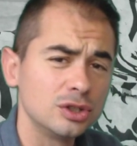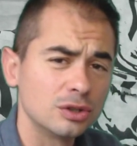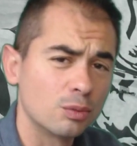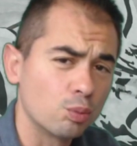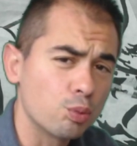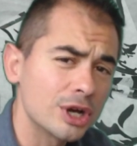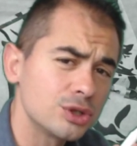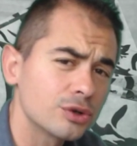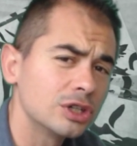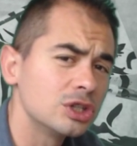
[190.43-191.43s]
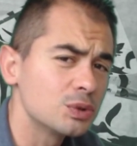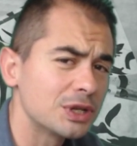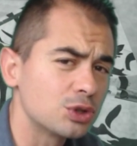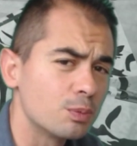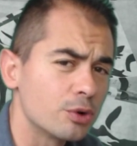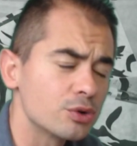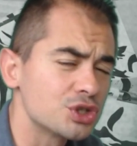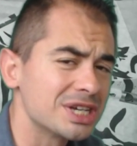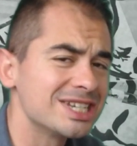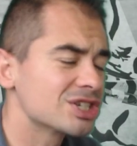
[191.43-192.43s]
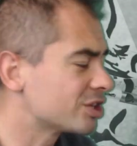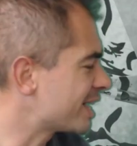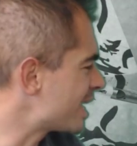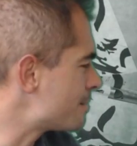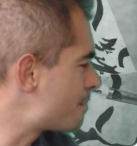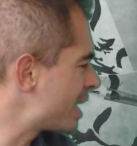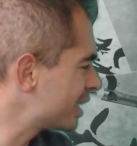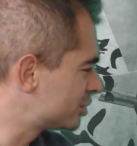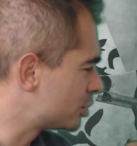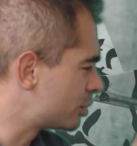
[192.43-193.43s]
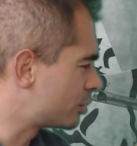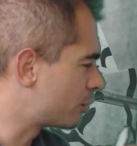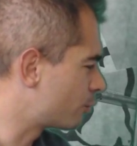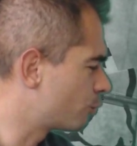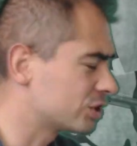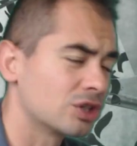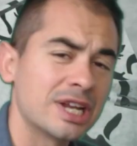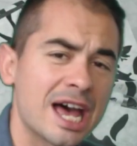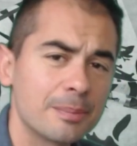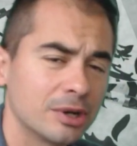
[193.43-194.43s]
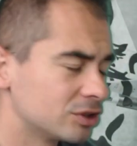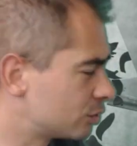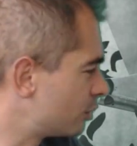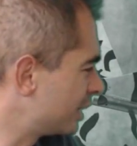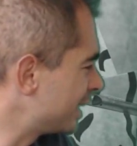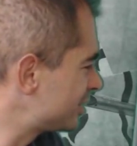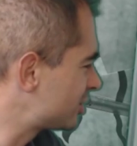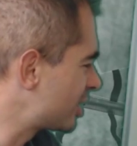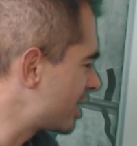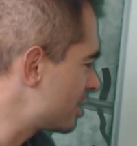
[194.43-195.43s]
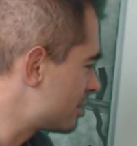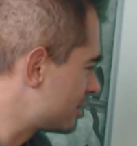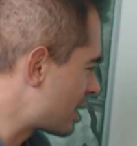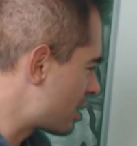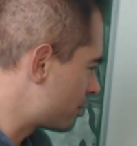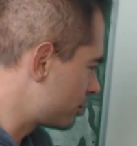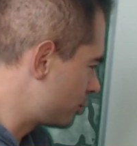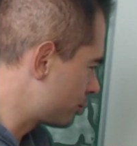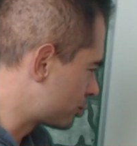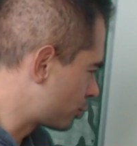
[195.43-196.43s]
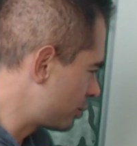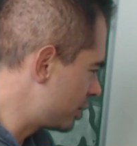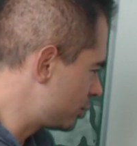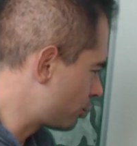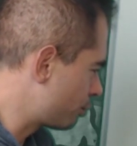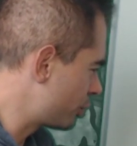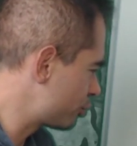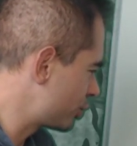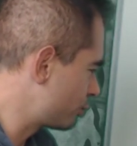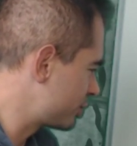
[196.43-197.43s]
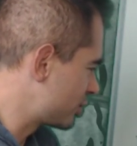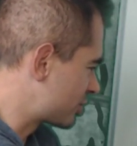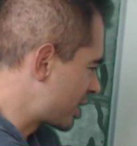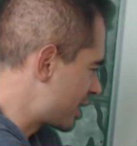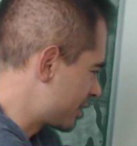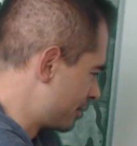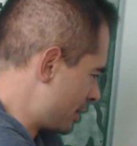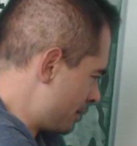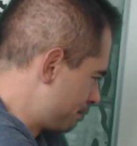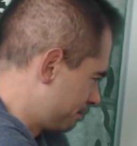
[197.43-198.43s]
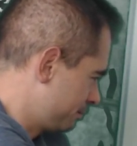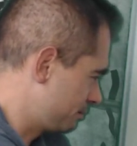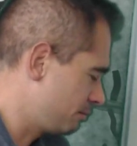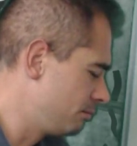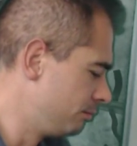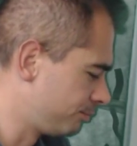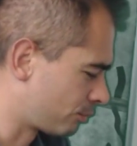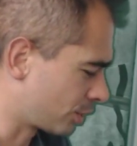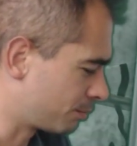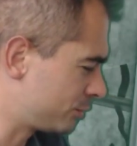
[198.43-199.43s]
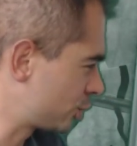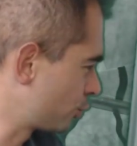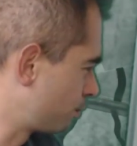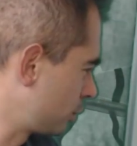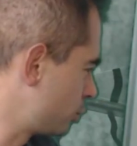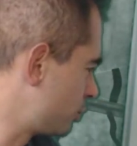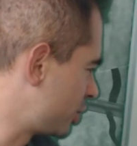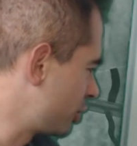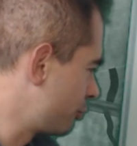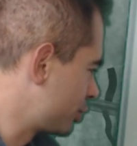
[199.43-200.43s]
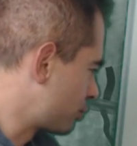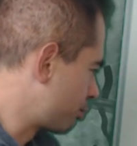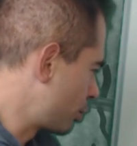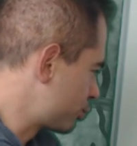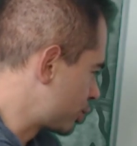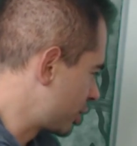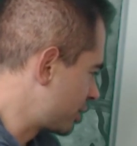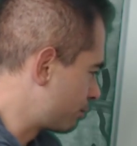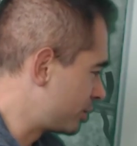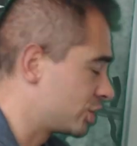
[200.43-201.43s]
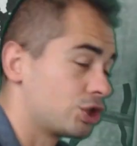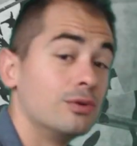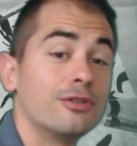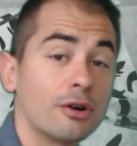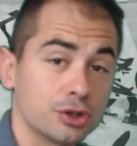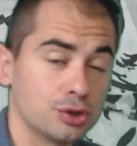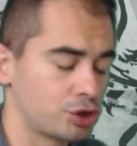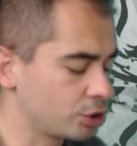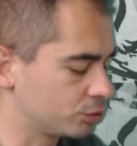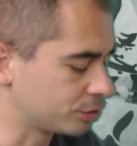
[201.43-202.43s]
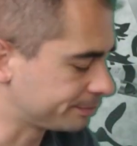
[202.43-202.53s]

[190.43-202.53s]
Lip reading: what you're going to do at the merge is going to impact what's going to happen. So let's say now you're the green, you're merging with this guy. Mr. Blue here is approaching, but he's too far to shoot.